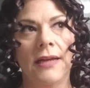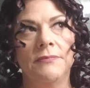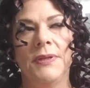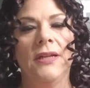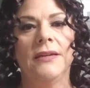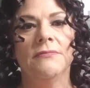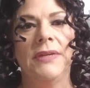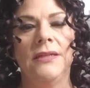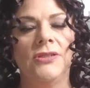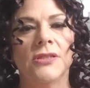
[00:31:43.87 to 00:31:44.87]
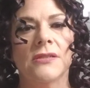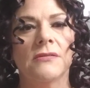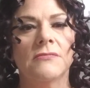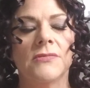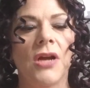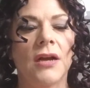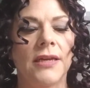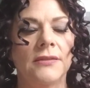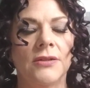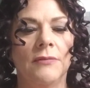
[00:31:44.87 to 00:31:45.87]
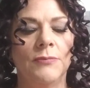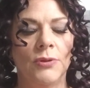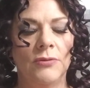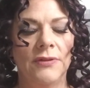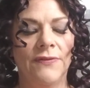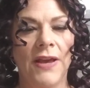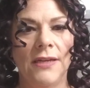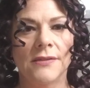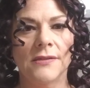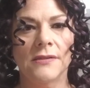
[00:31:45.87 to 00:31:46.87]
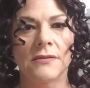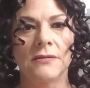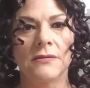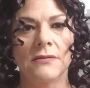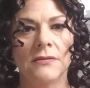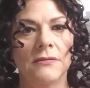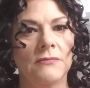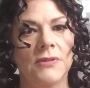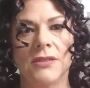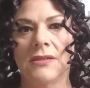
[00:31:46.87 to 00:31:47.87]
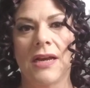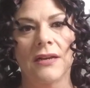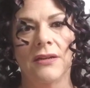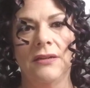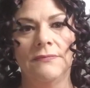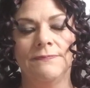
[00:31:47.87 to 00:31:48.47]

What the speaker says: Be like me just talking to them blue in the face, which is not good.